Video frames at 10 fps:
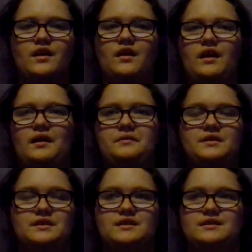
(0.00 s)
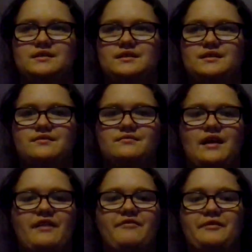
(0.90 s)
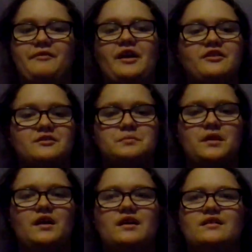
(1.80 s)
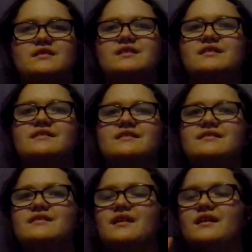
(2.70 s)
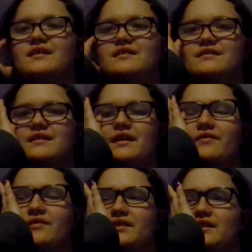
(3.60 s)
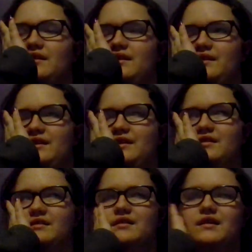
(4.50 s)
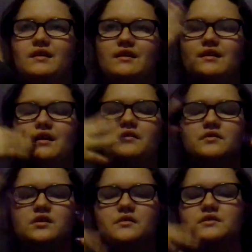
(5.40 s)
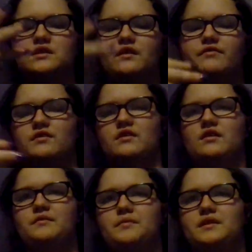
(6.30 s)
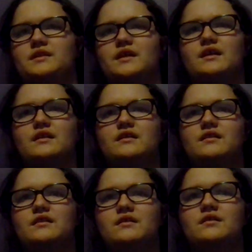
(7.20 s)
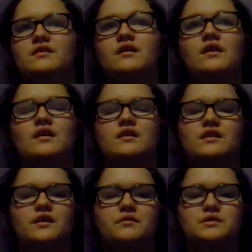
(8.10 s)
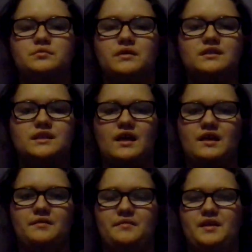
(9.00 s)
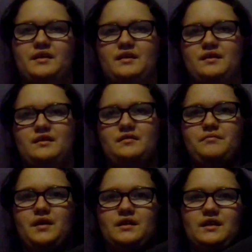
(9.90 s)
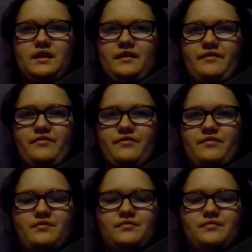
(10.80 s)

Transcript: I was having writer's block and everything like that. I was always off and on, but then there was one time in my life,